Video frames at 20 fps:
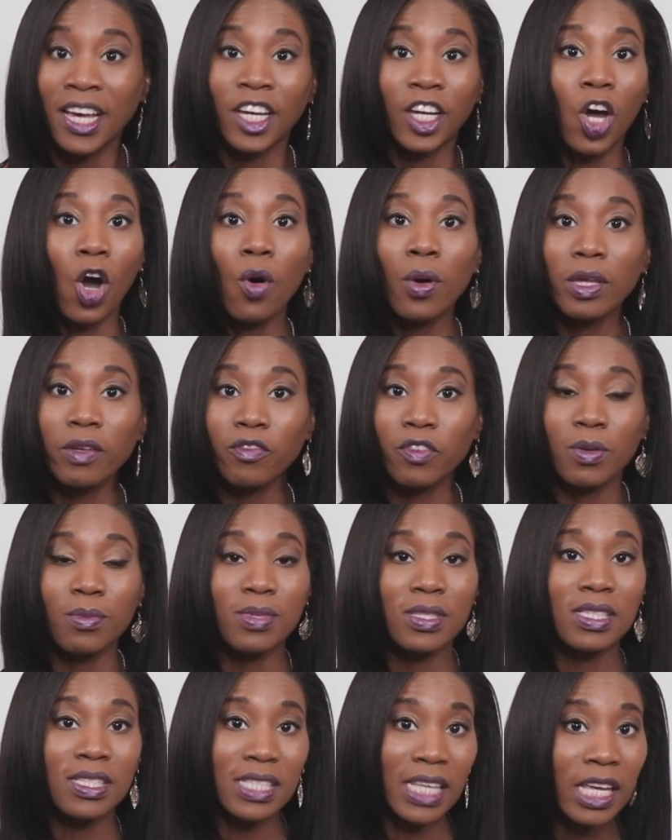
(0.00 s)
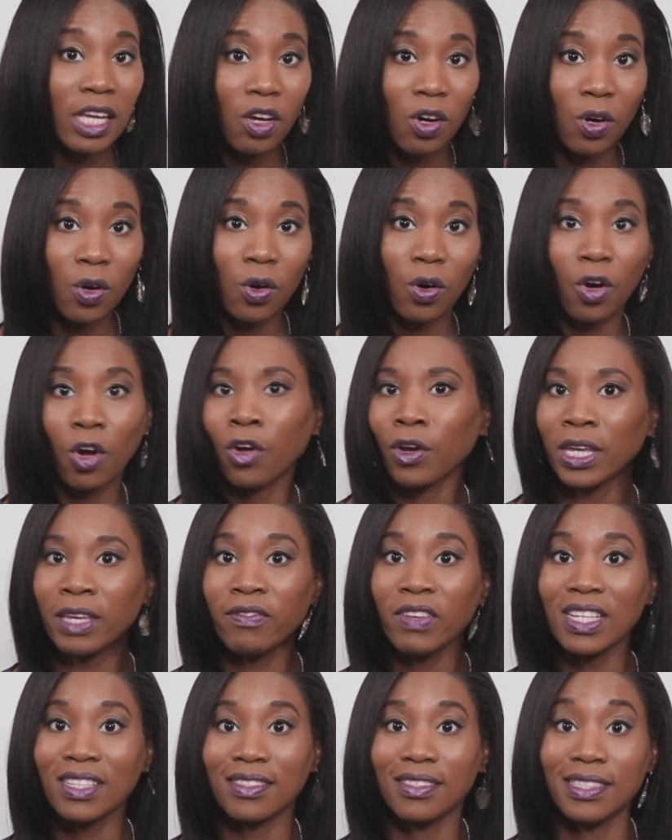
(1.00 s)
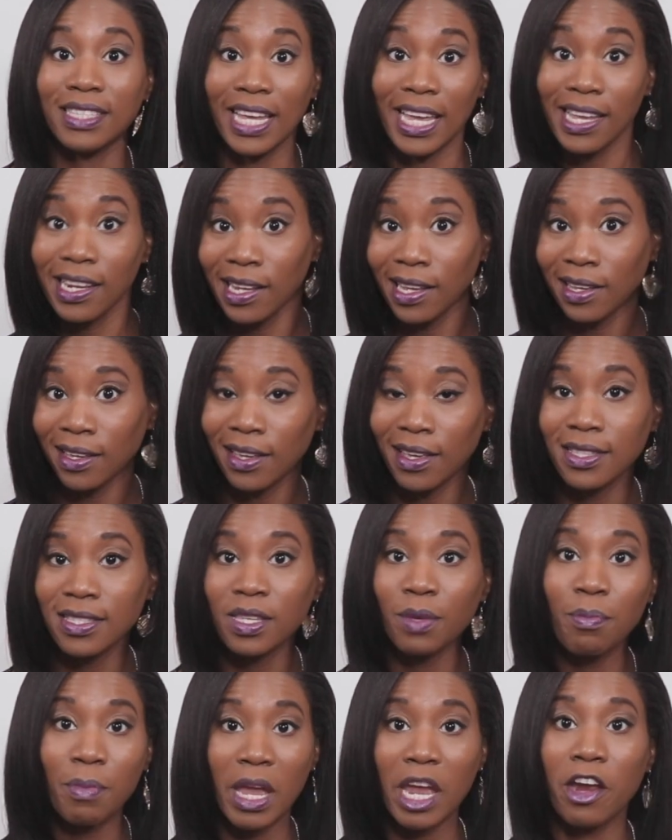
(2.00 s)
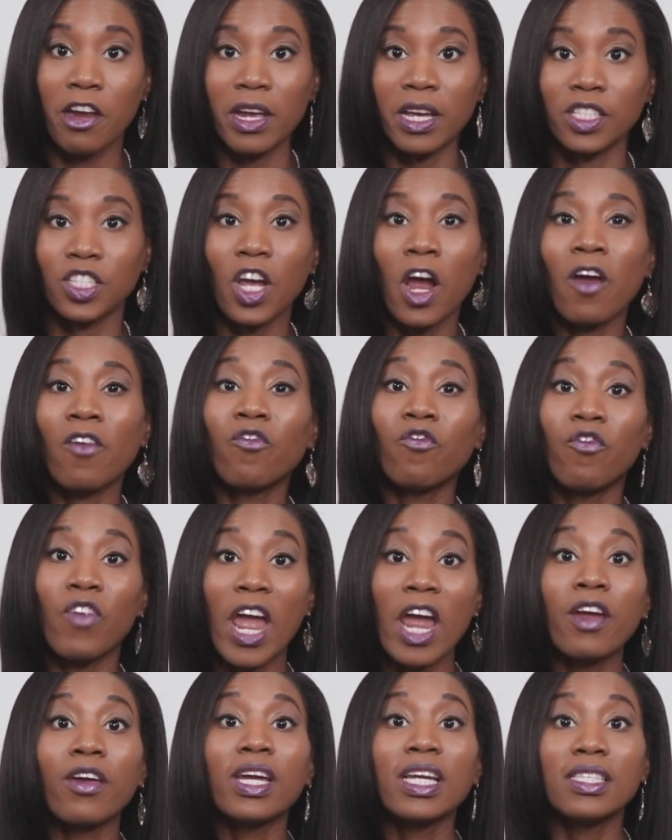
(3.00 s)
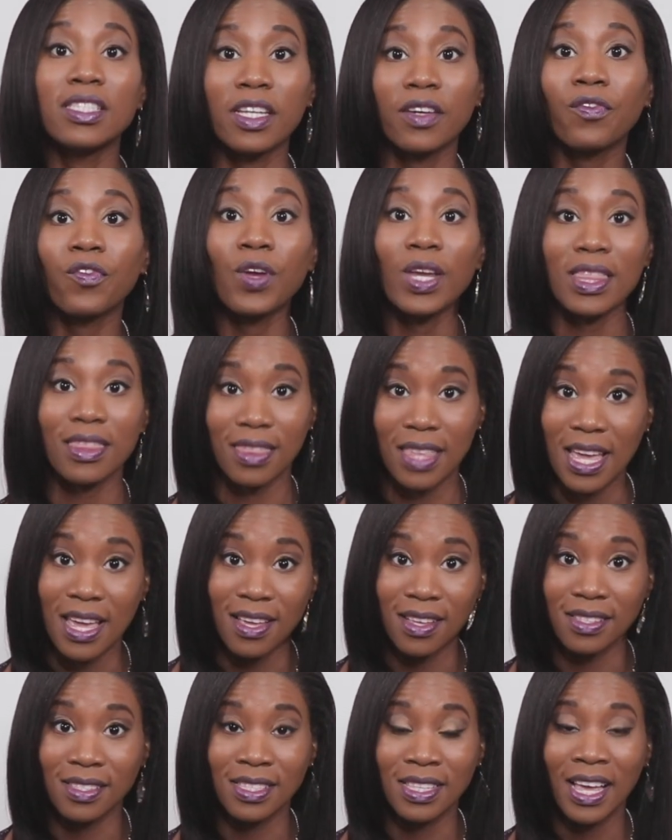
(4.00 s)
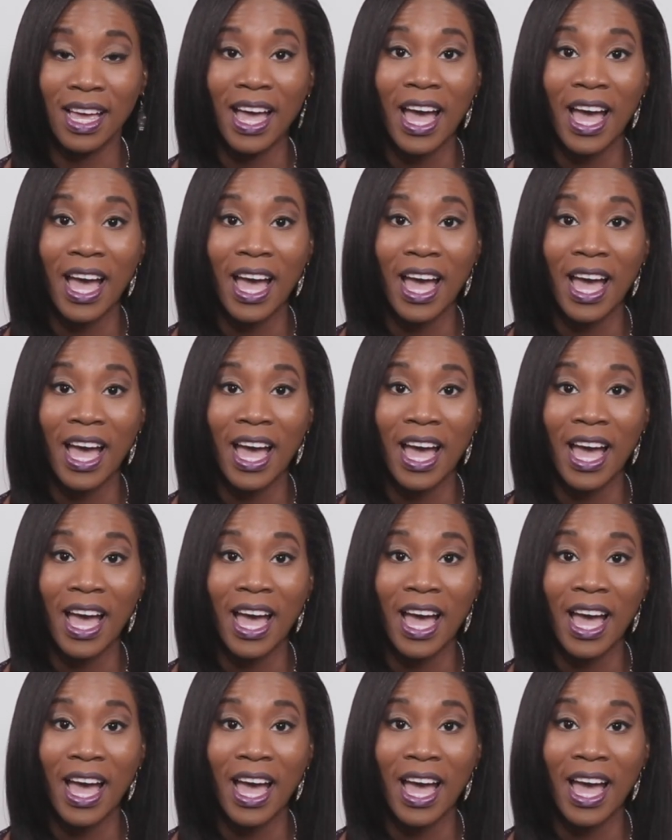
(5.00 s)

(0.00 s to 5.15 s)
Going from single or even dating into marriage are very different things.